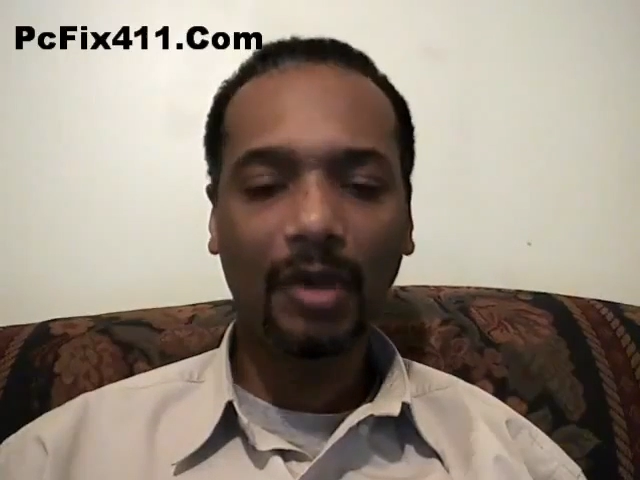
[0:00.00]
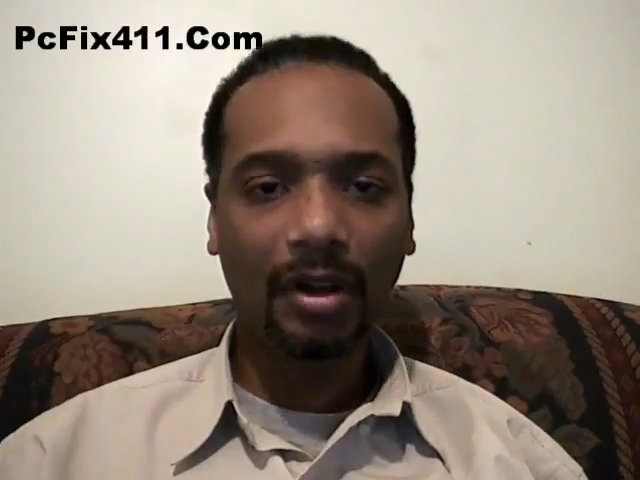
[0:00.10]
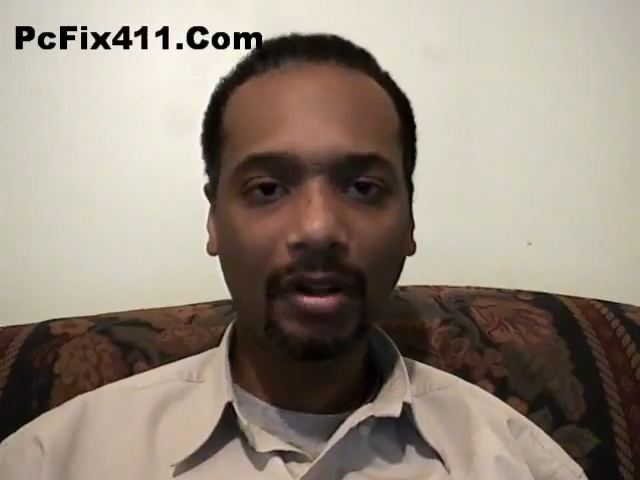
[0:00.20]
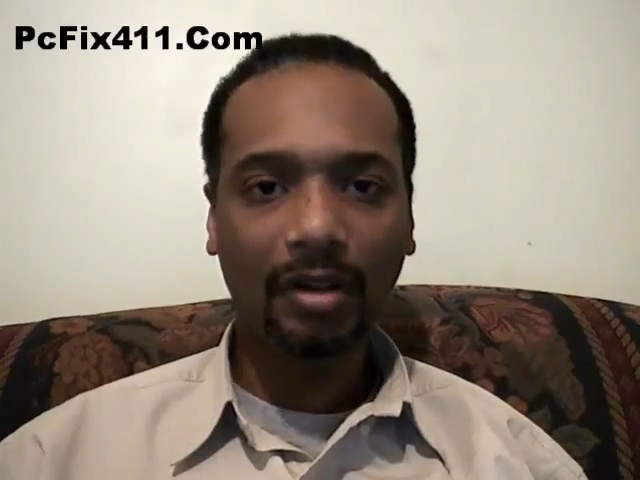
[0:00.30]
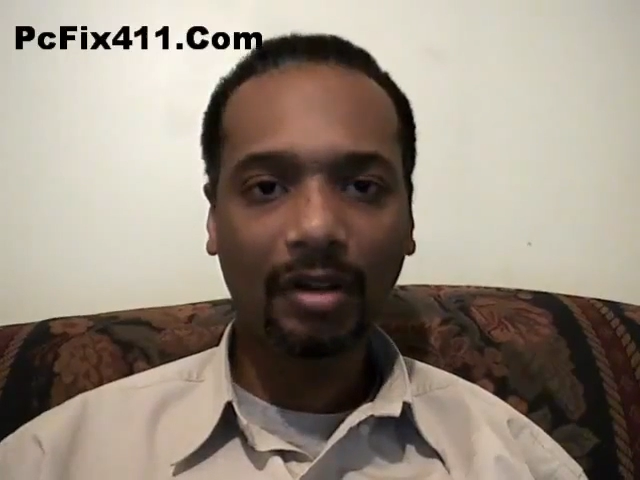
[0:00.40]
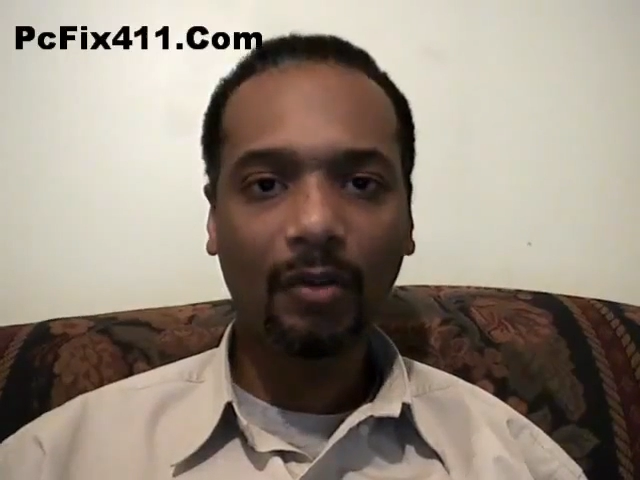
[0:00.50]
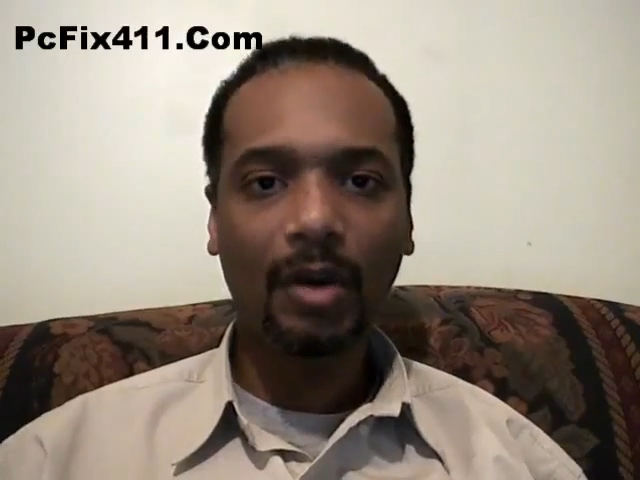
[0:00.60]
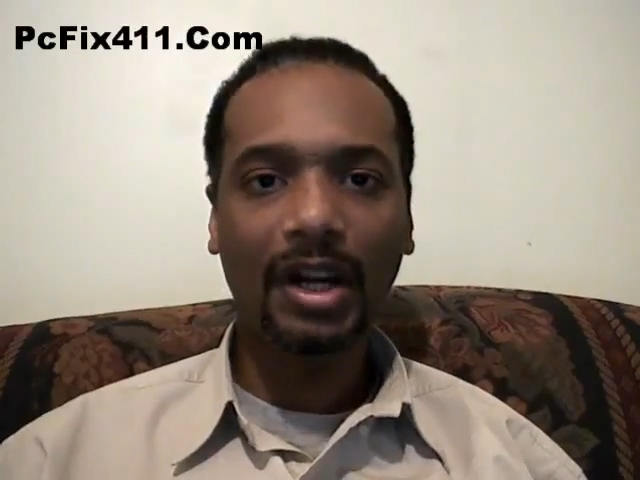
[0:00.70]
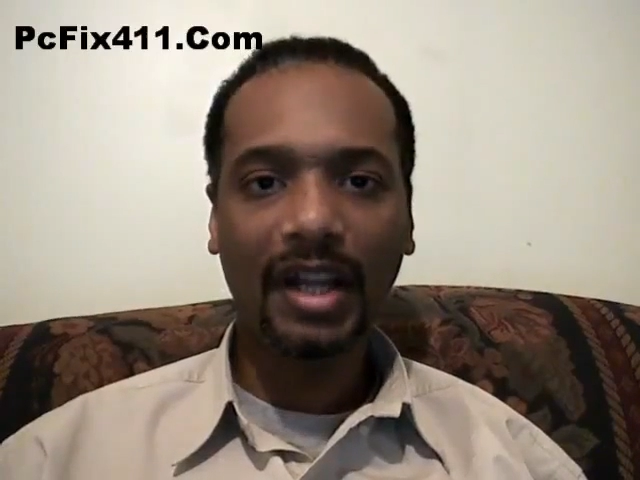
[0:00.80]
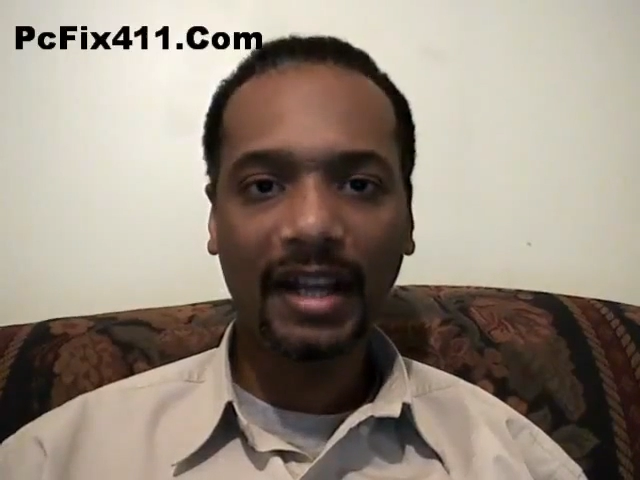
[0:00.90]
on
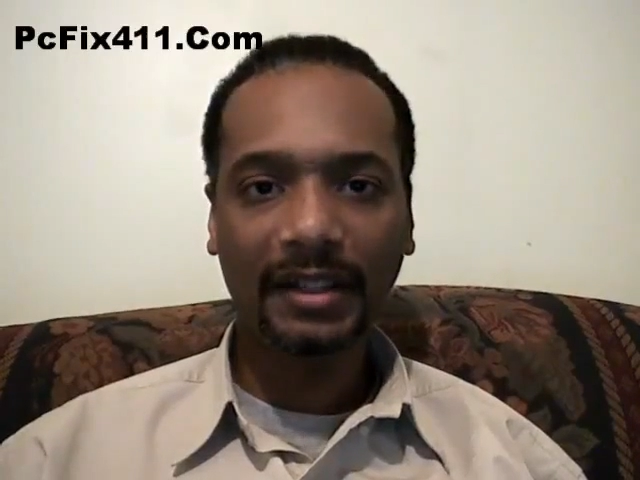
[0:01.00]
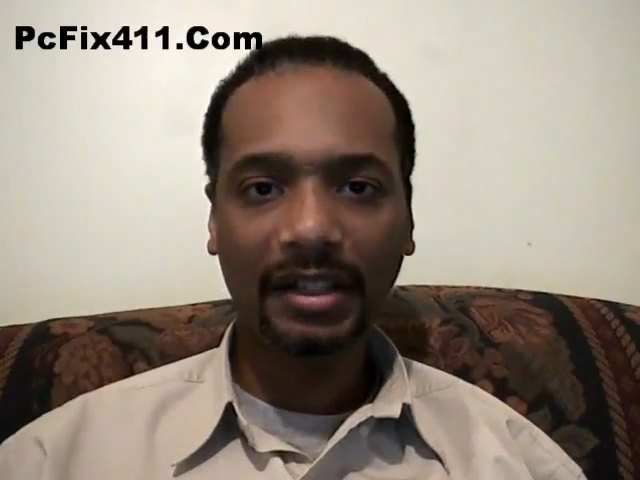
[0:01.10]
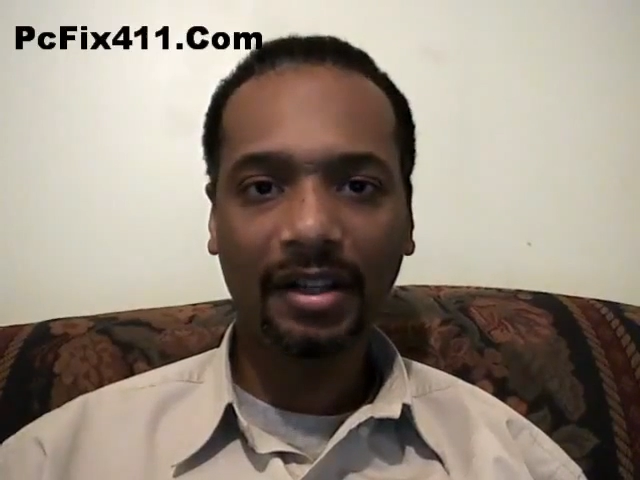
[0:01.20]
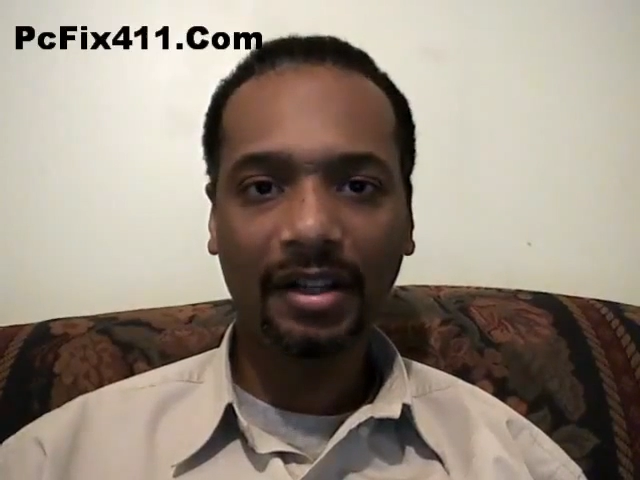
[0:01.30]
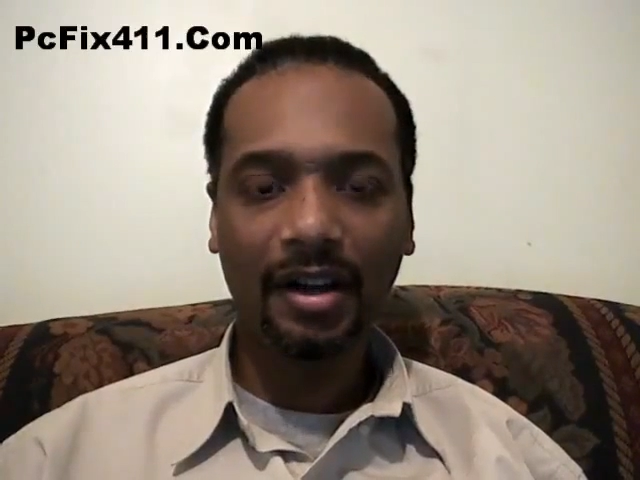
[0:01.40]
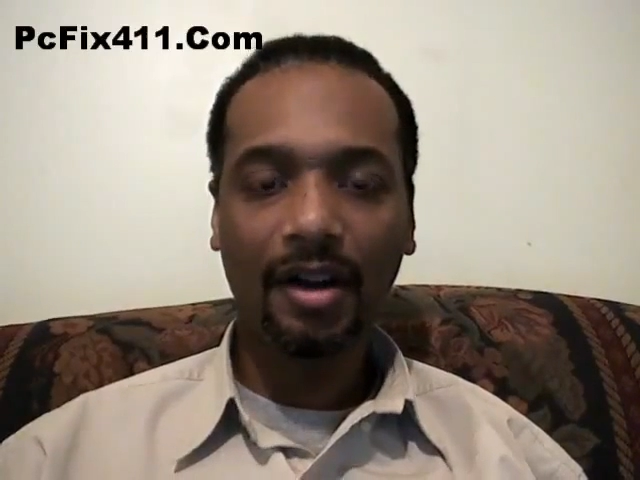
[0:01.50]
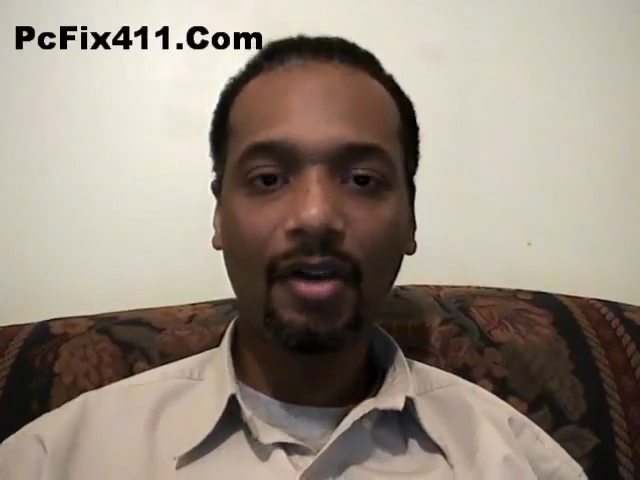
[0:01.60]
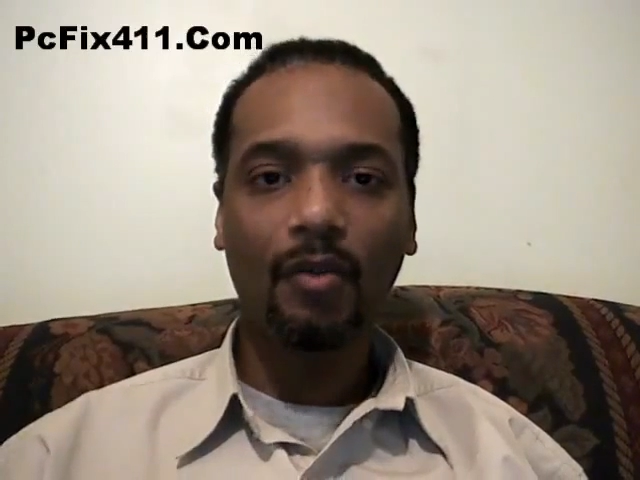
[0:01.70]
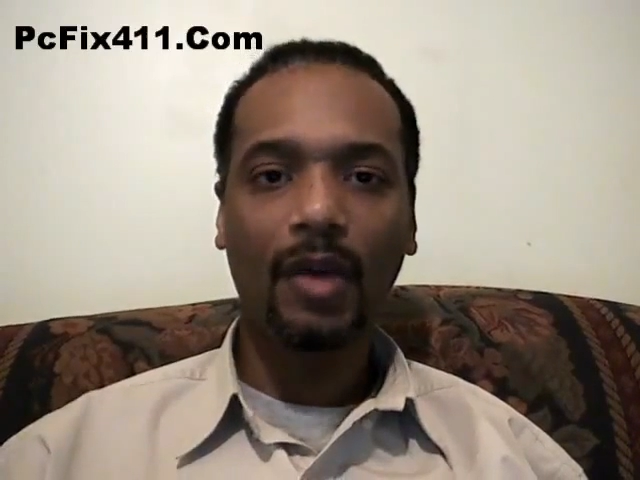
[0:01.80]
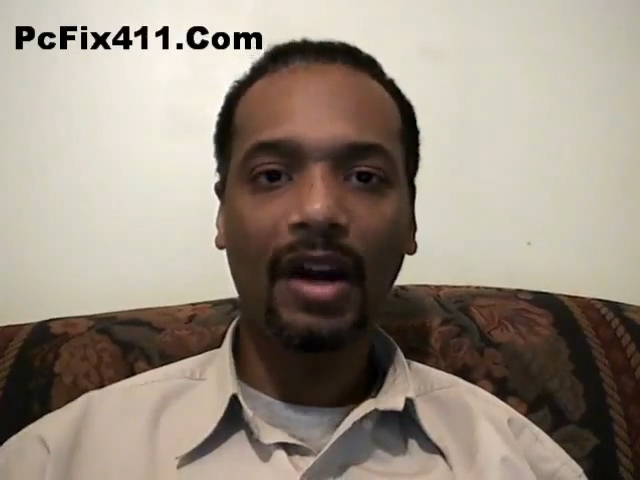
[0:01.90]
one occasion
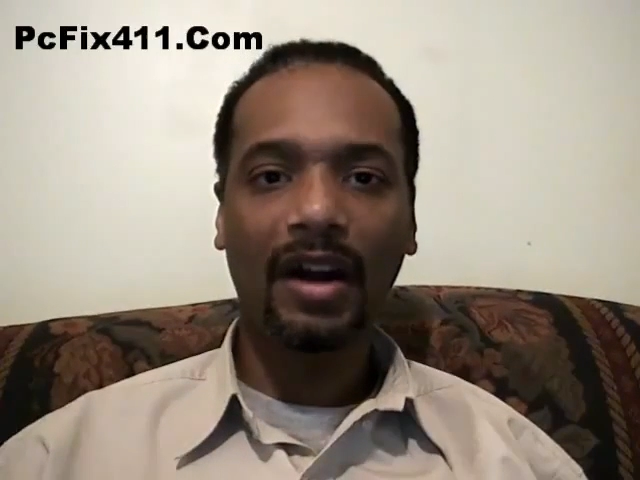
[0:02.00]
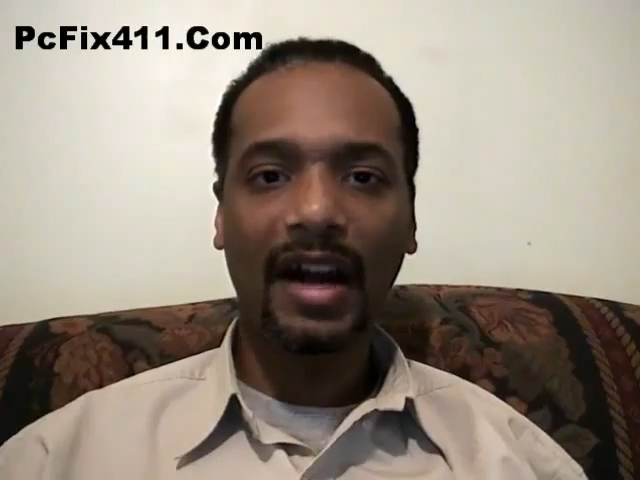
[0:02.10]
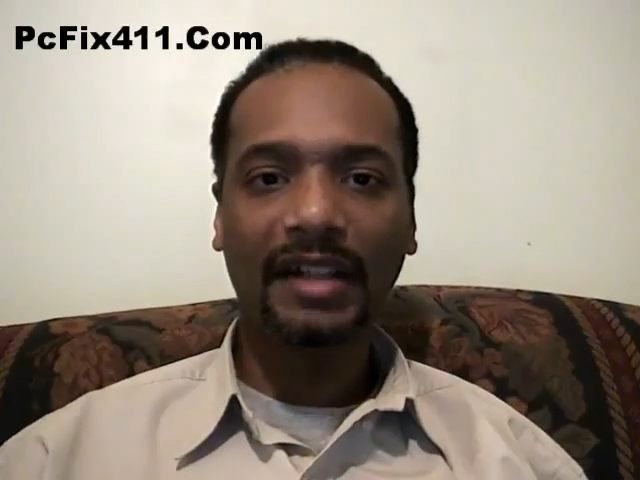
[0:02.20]
where